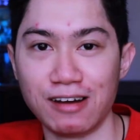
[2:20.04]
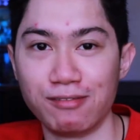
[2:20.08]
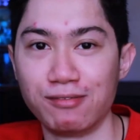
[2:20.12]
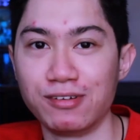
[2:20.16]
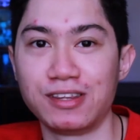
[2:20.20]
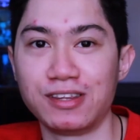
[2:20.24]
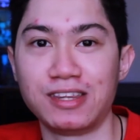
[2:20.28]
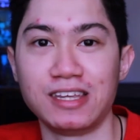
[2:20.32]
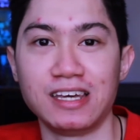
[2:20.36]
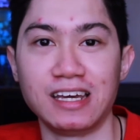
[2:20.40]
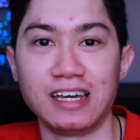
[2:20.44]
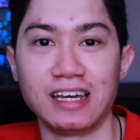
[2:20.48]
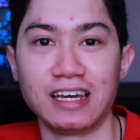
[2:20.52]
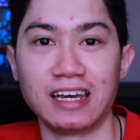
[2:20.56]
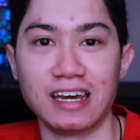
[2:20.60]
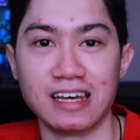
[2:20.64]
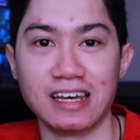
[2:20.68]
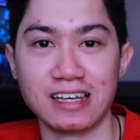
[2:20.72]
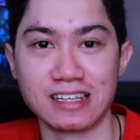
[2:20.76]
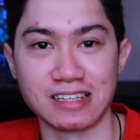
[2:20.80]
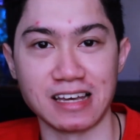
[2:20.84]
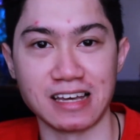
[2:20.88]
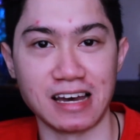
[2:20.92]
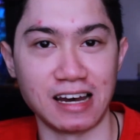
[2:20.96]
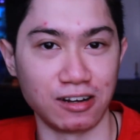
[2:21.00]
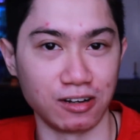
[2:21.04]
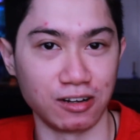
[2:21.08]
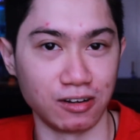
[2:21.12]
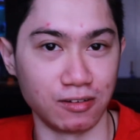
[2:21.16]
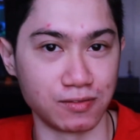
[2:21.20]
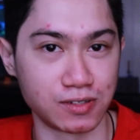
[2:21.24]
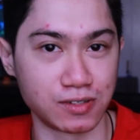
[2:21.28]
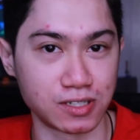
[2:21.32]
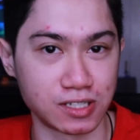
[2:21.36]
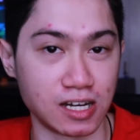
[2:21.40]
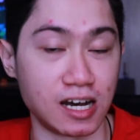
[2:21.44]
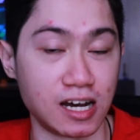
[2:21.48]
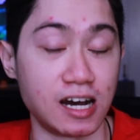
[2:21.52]
everything is out
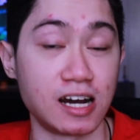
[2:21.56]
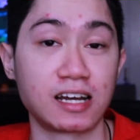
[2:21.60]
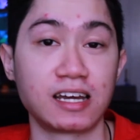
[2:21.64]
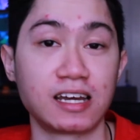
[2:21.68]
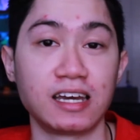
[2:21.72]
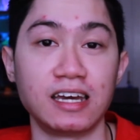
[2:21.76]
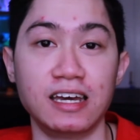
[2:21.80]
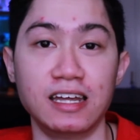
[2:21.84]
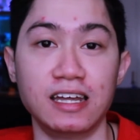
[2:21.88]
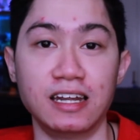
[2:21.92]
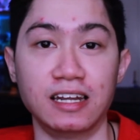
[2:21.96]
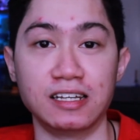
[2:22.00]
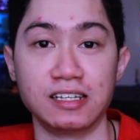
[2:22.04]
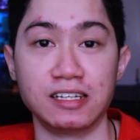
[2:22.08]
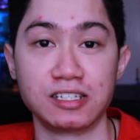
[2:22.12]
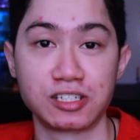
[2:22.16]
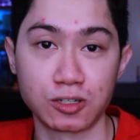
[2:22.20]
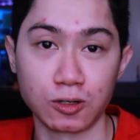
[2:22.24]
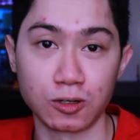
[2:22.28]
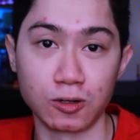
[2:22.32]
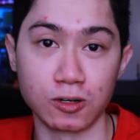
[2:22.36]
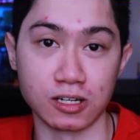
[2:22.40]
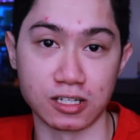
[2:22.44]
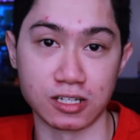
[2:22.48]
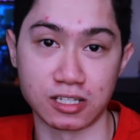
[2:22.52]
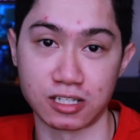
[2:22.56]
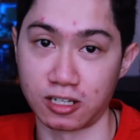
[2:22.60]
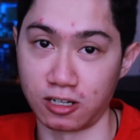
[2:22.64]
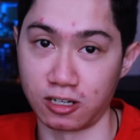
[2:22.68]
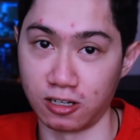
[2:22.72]
of stock in stores